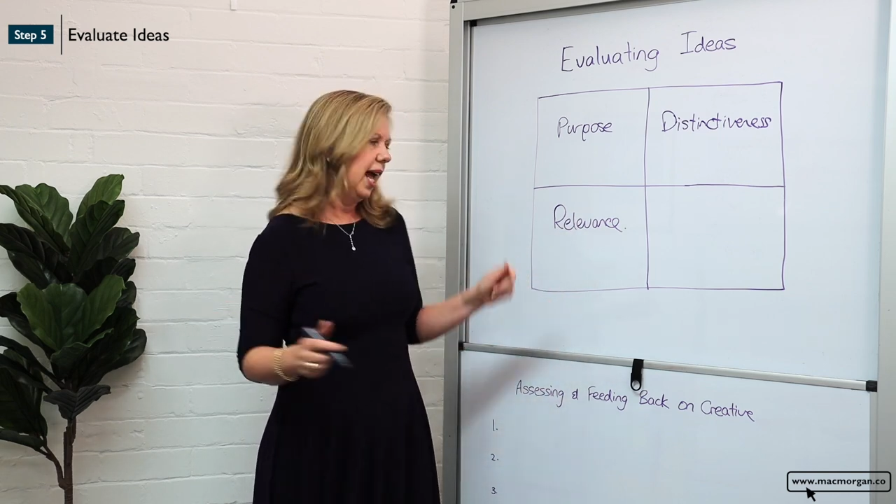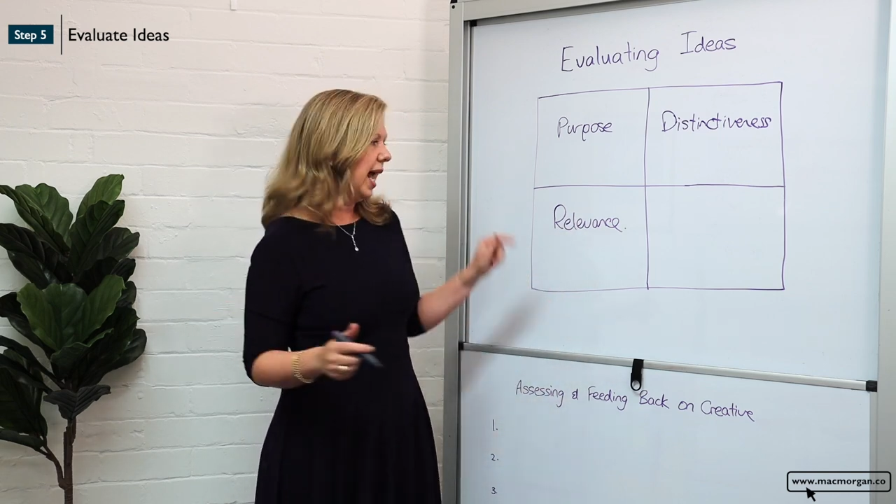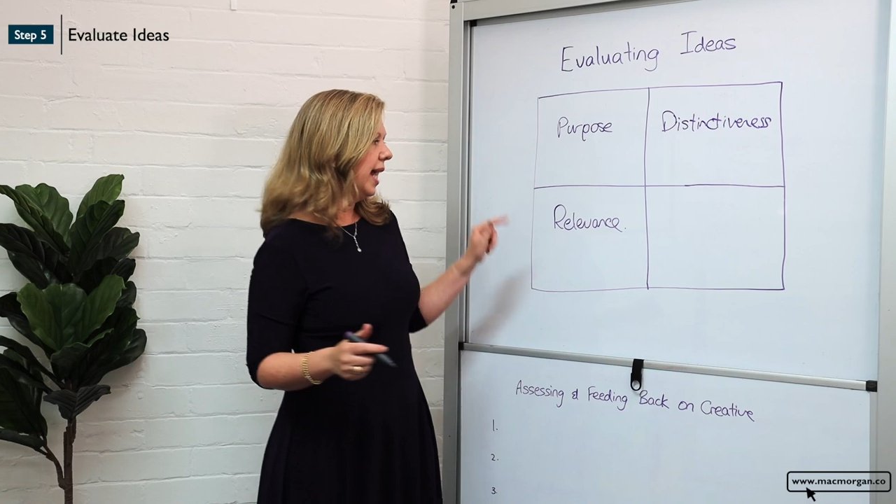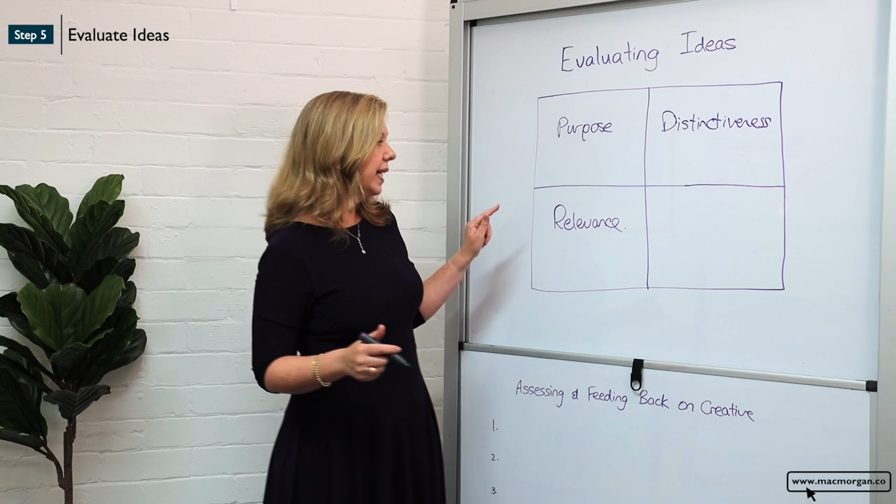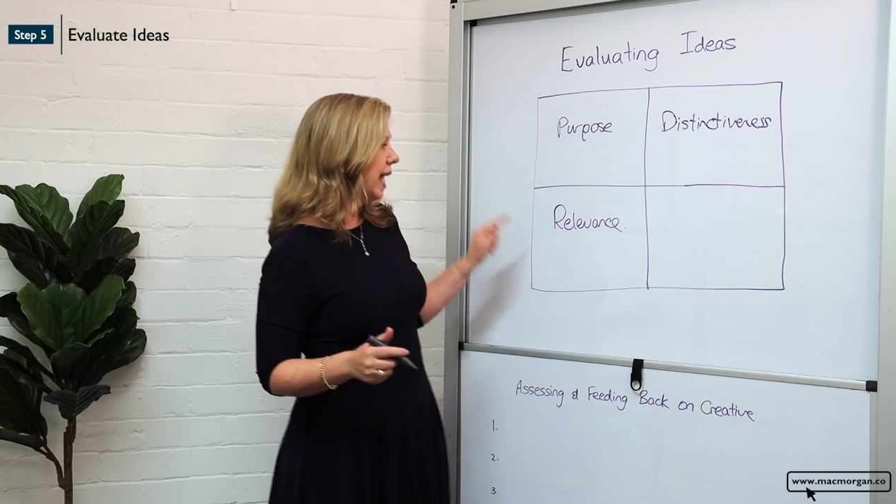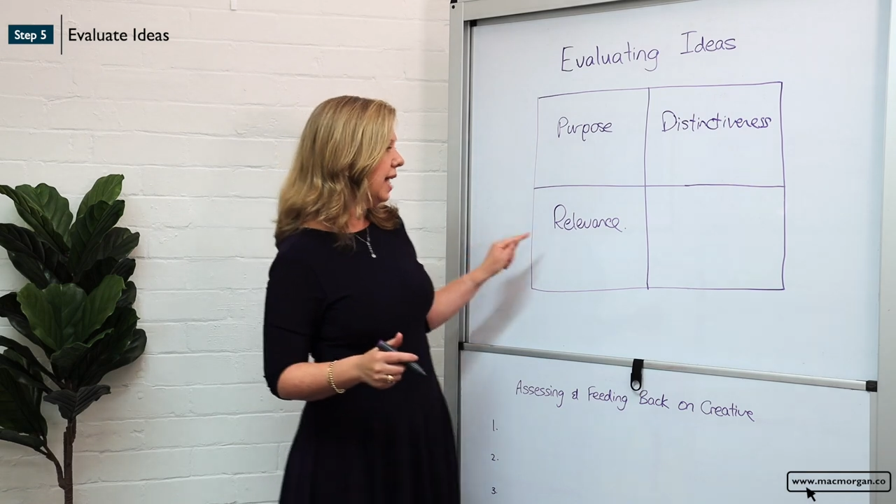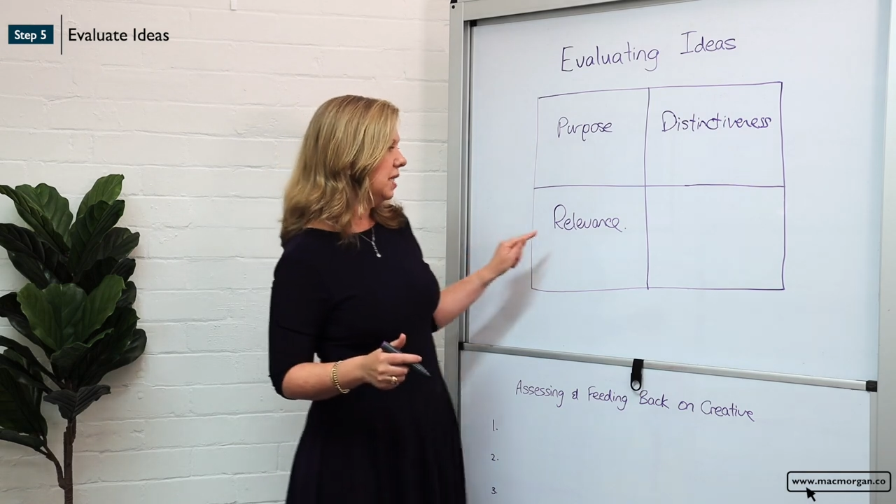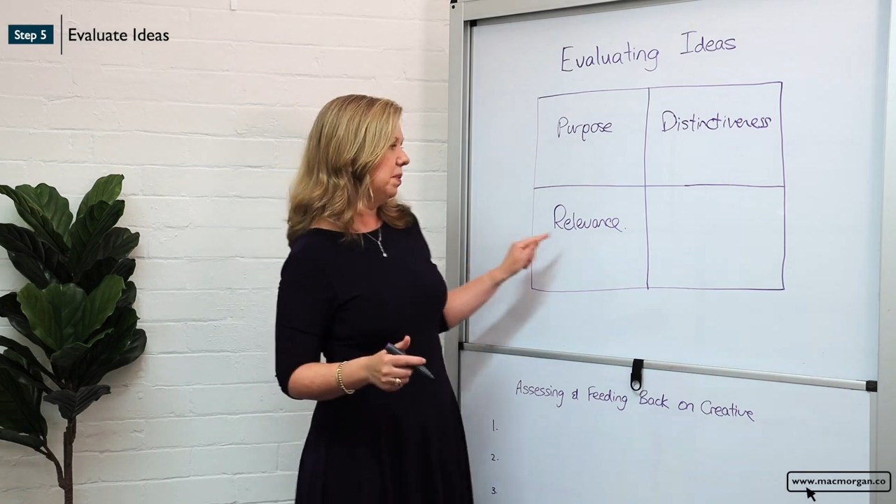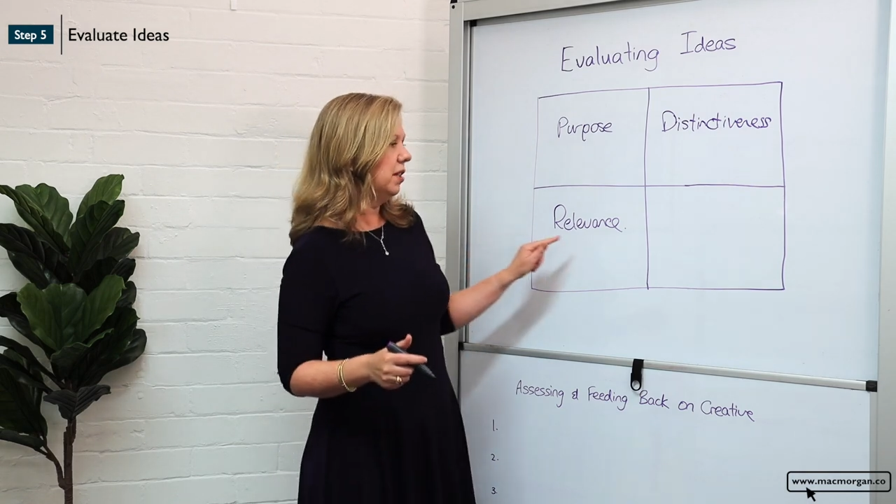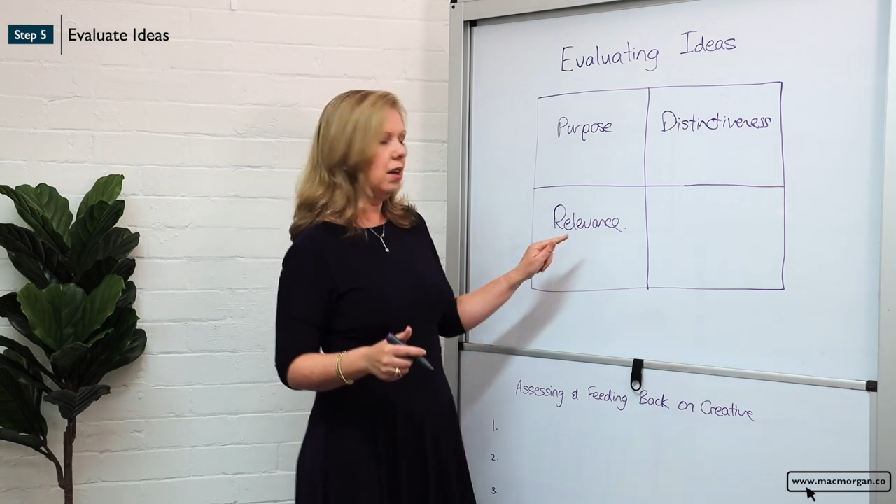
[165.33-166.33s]
And
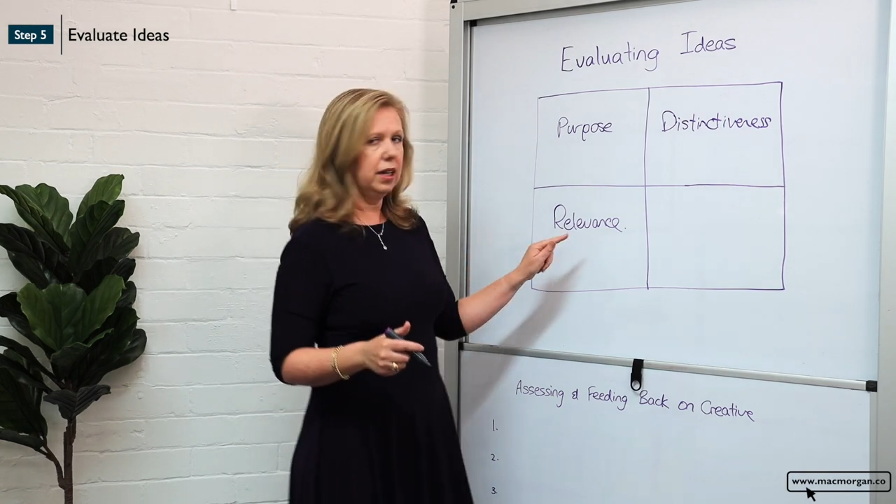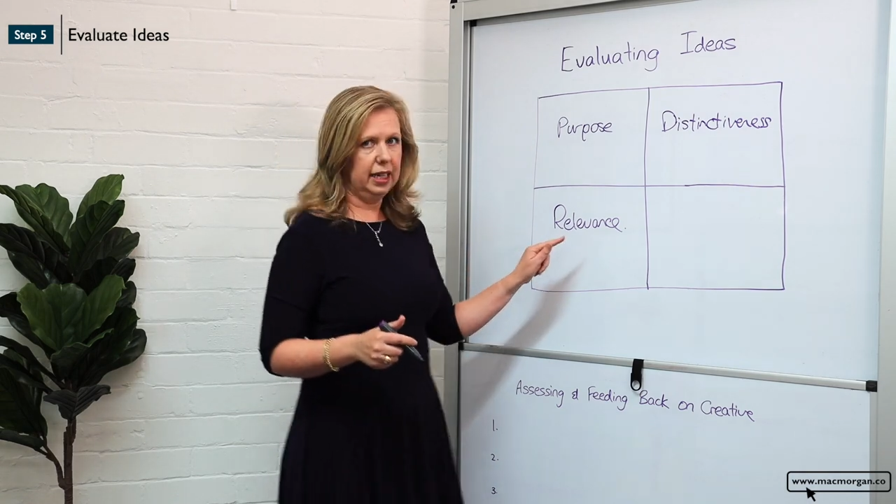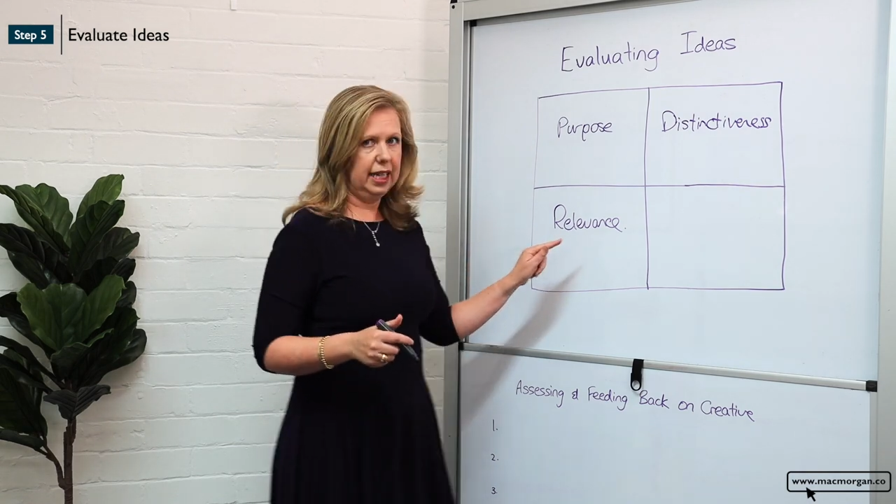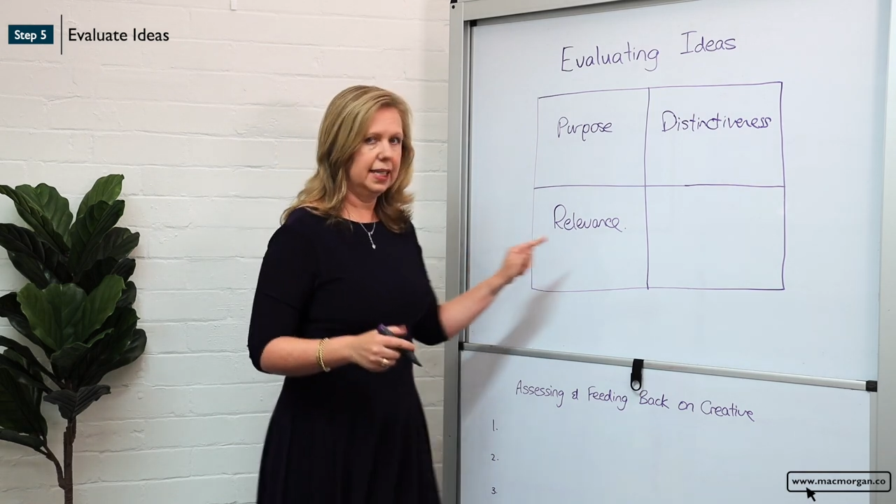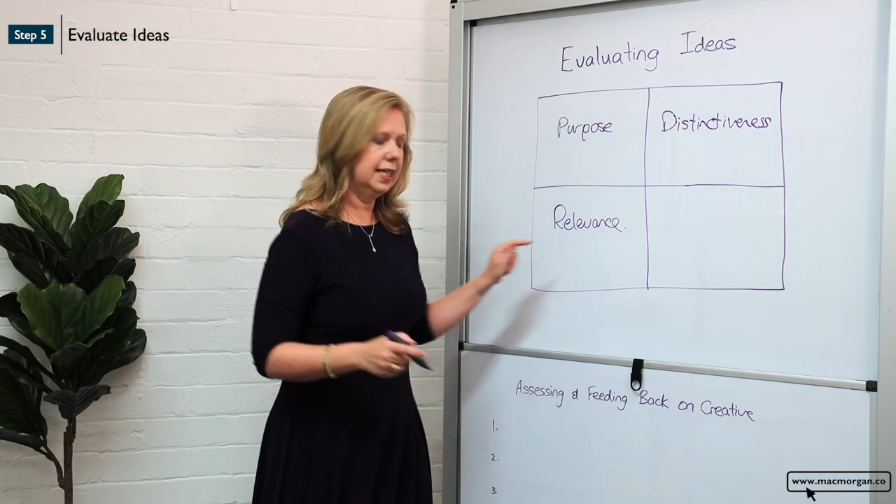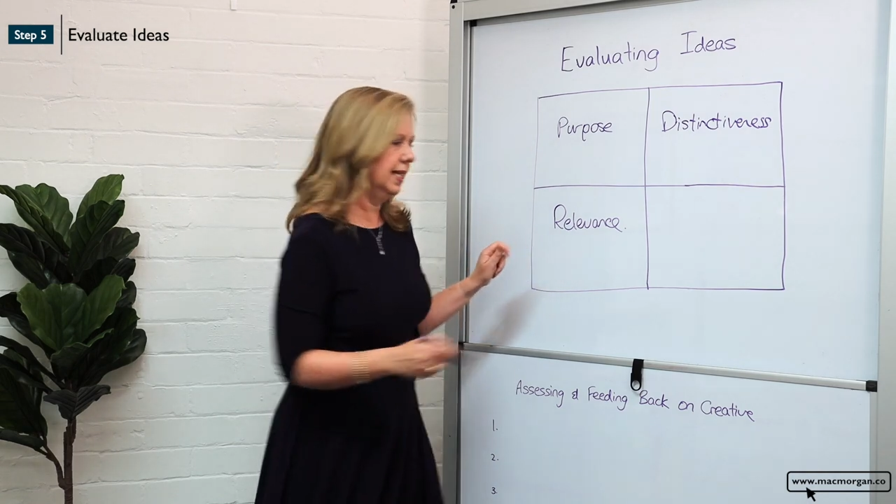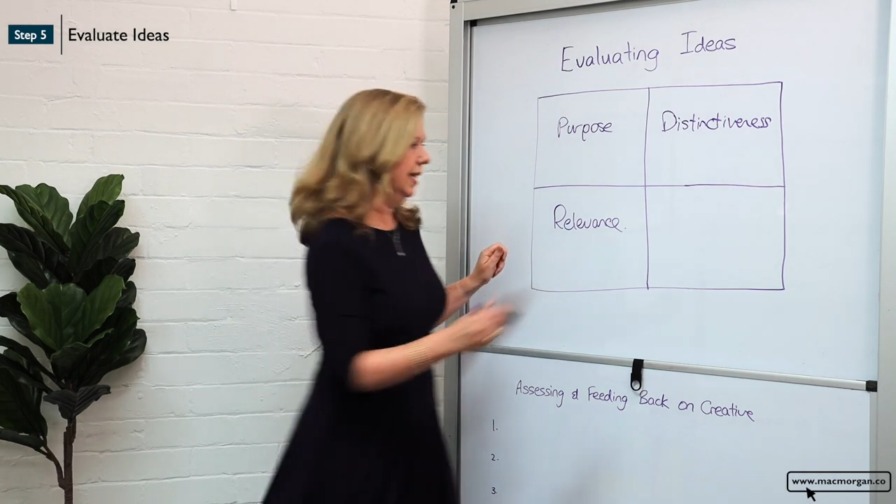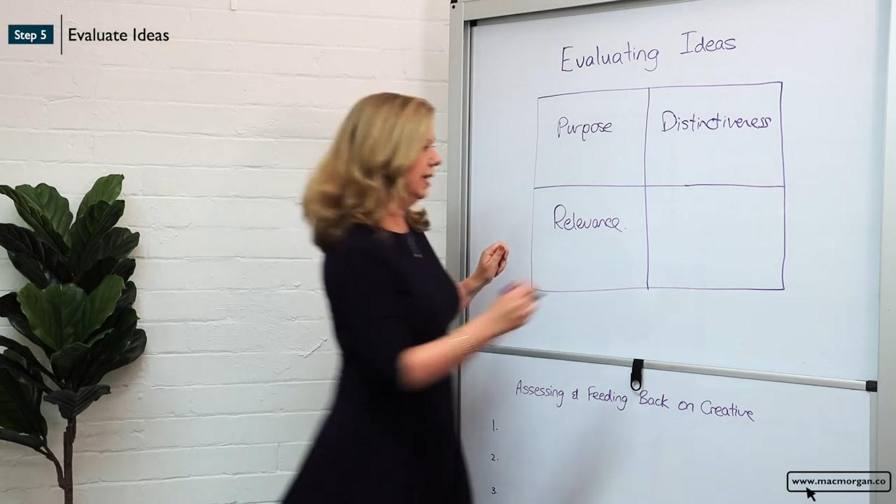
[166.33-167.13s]
last but not least,